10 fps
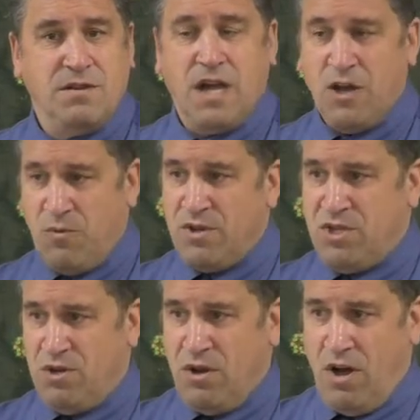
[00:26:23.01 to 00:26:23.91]
I
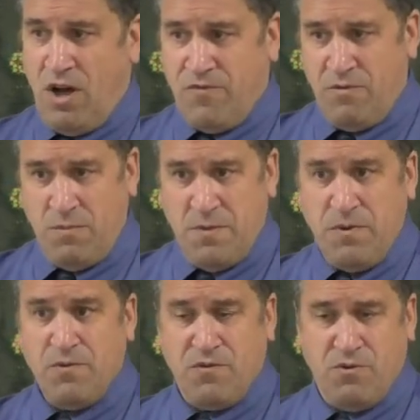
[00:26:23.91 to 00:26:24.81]
want you to offer him
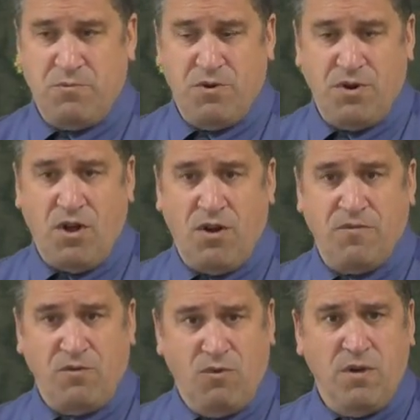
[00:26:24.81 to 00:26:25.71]
up for a burnt
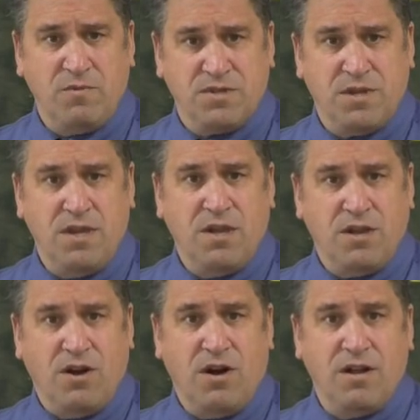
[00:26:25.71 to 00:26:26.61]
offering. What was
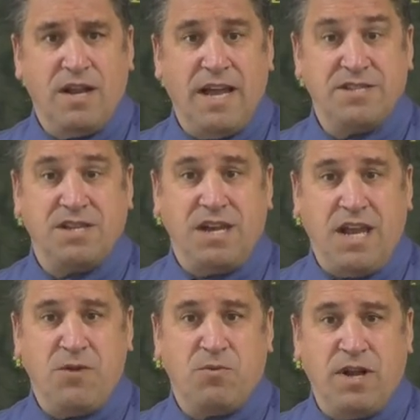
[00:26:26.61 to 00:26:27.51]
God asking
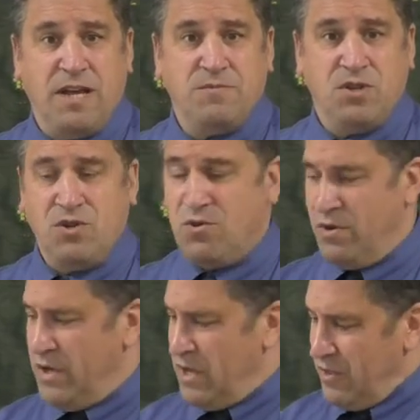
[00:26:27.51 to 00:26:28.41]
Abraham to do.
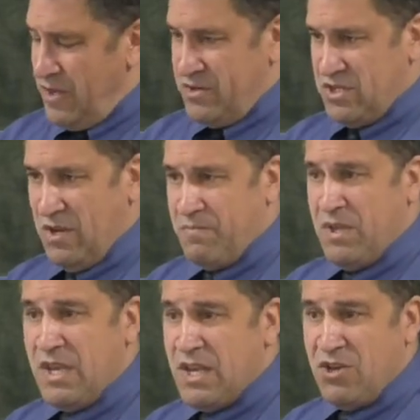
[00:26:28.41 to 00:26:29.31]
There's
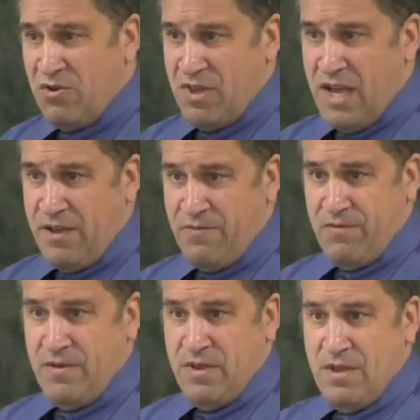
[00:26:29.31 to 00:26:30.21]
something in your life.
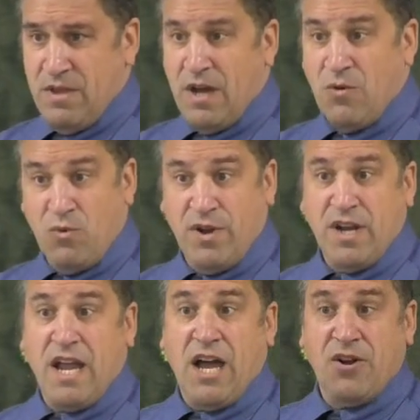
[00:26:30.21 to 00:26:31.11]
I want
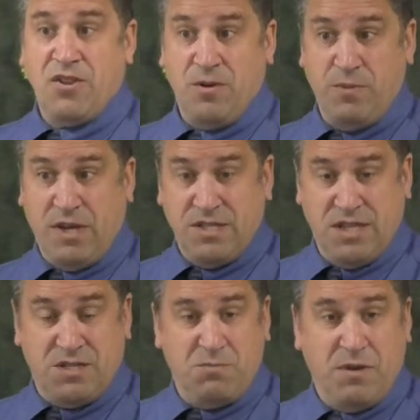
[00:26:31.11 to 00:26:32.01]
it out of there because
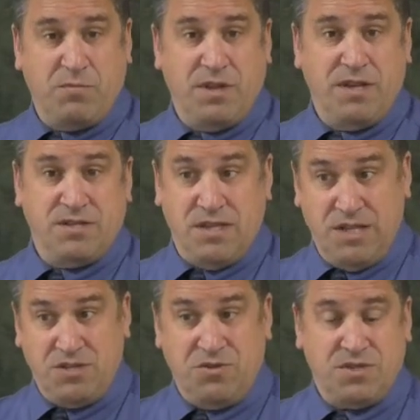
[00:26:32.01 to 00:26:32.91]
that's my place and
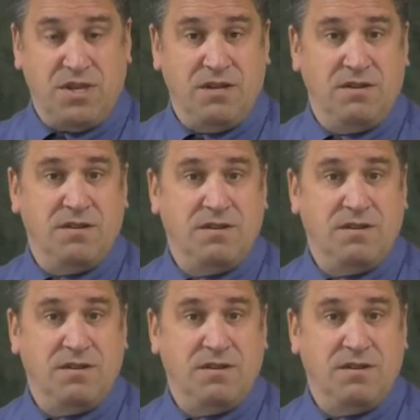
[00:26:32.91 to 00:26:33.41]
that's your son.